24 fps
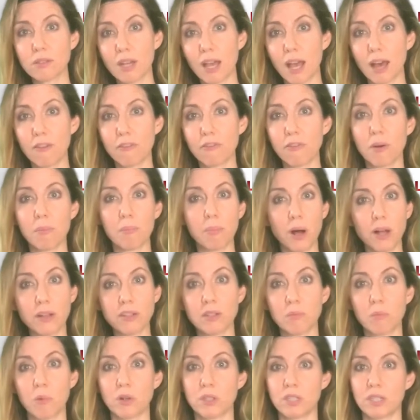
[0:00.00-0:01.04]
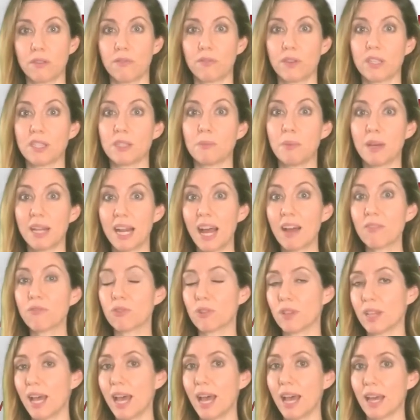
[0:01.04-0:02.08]
tough Baltimore defense, but
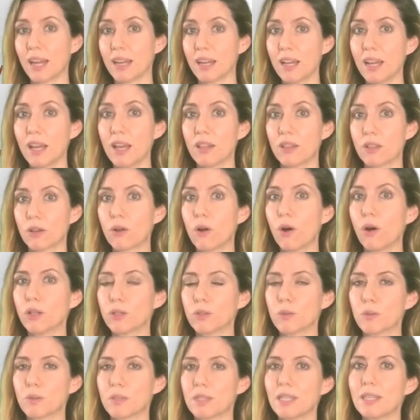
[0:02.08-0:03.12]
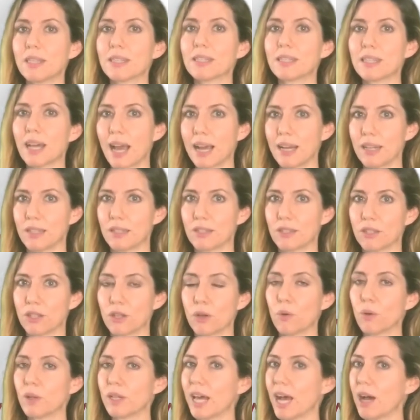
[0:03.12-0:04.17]
after that, the Colts will see the Titans,
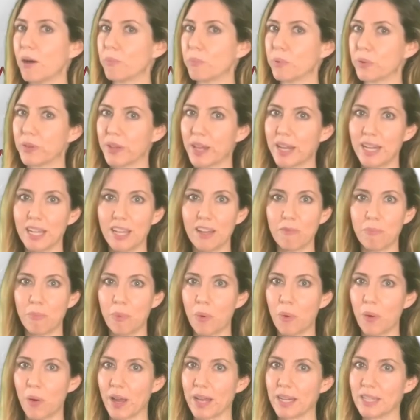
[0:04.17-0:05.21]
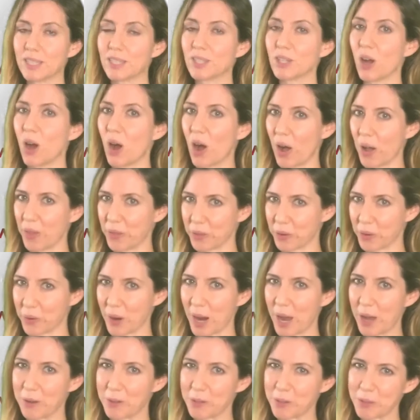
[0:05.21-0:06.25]
who allow plenty of points on the
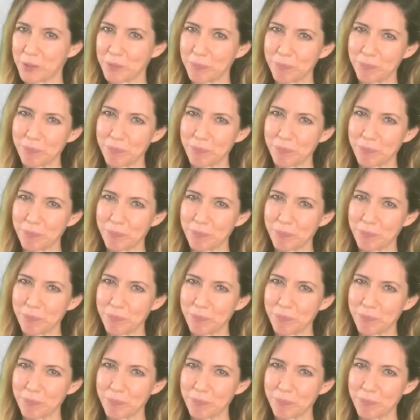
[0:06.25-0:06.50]
ground.